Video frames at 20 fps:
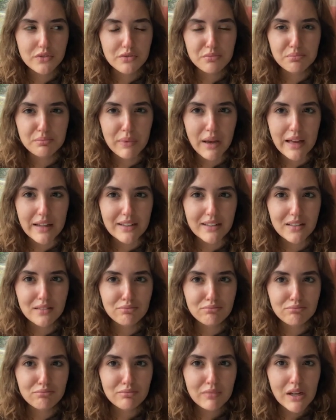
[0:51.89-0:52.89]
men,
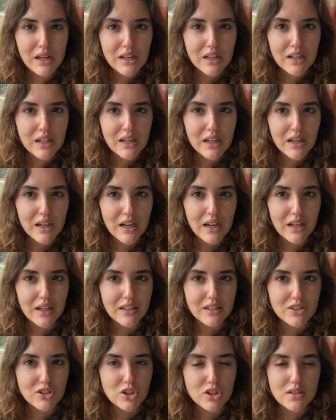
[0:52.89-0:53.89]

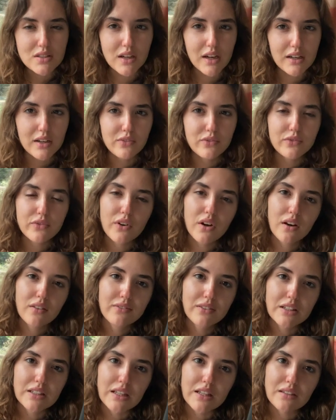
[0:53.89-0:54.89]
and she's kind of a
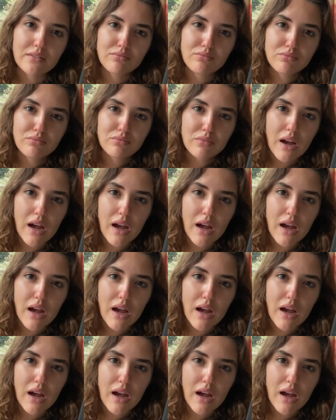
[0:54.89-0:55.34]
villain,